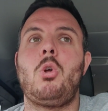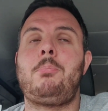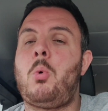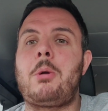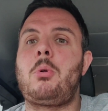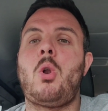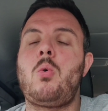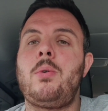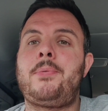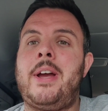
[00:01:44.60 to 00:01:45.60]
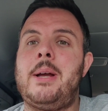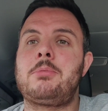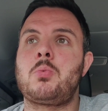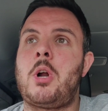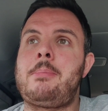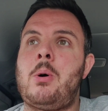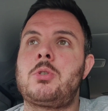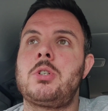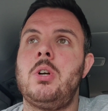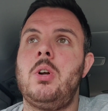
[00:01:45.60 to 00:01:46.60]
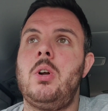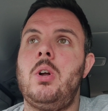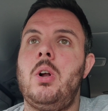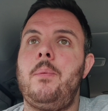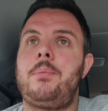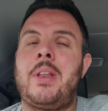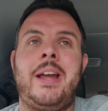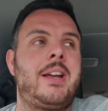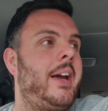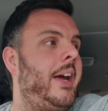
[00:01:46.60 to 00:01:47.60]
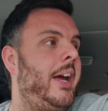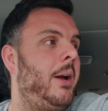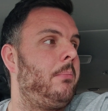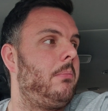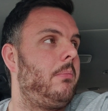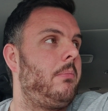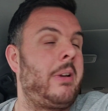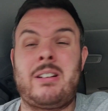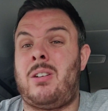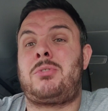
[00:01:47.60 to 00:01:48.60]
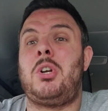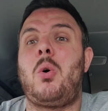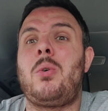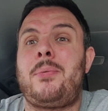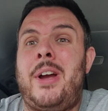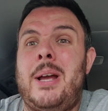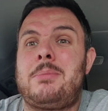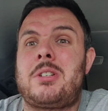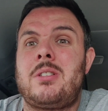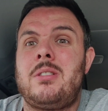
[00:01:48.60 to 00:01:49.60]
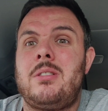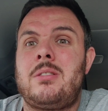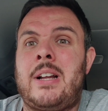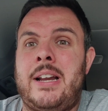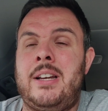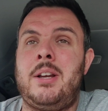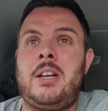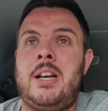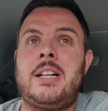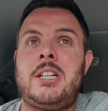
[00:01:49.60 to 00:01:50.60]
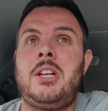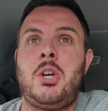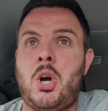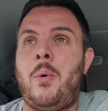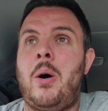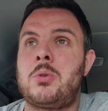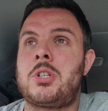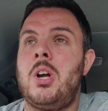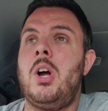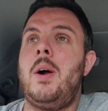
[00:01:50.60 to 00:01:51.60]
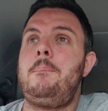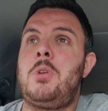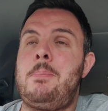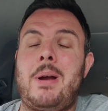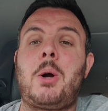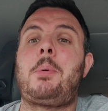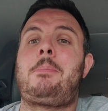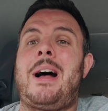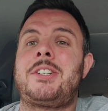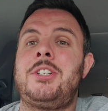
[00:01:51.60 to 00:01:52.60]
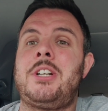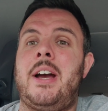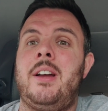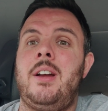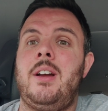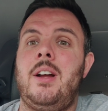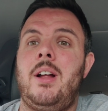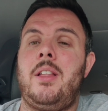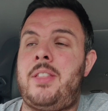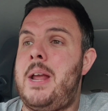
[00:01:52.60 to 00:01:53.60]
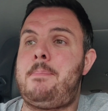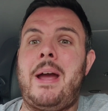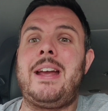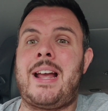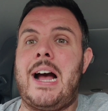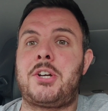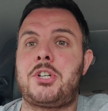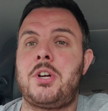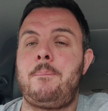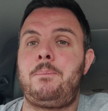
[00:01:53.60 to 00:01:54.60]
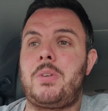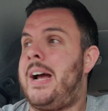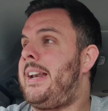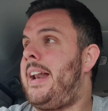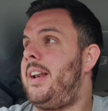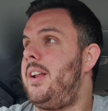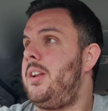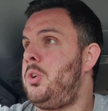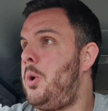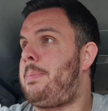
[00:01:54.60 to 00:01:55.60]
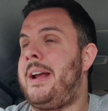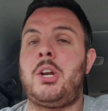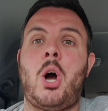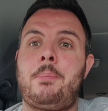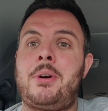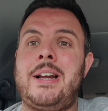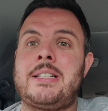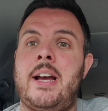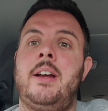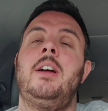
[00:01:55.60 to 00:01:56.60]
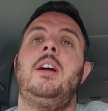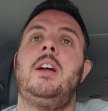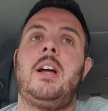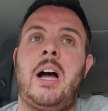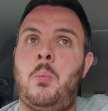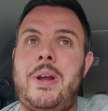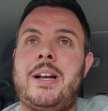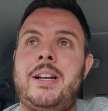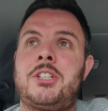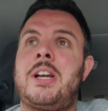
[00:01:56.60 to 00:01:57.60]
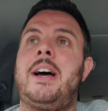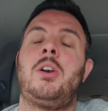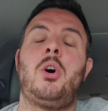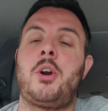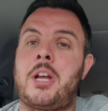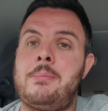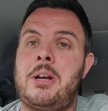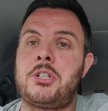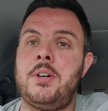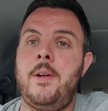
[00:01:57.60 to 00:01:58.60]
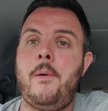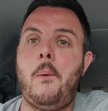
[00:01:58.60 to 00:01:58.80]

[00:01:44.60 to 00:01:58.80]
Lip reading: But what about local firms? What about like obviously local firms? That you literally, you go out, you pick up a passenger, they pay cash, and then you pay the operator a weekly settle or a commission.